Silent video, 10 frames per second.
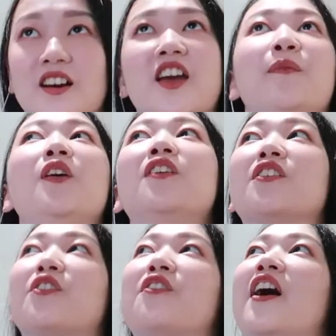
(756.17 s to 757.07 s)
Okay, I'm not
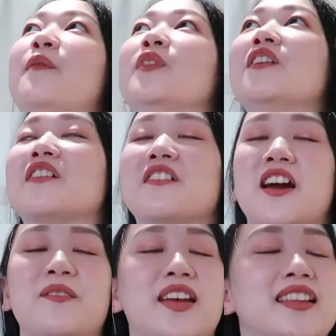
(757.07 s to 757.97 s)
gonna cry
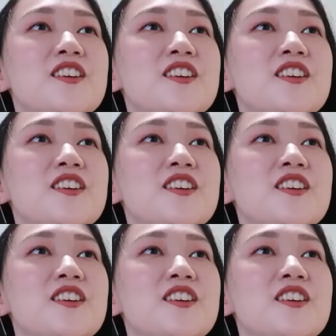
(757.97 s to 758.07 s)
yet.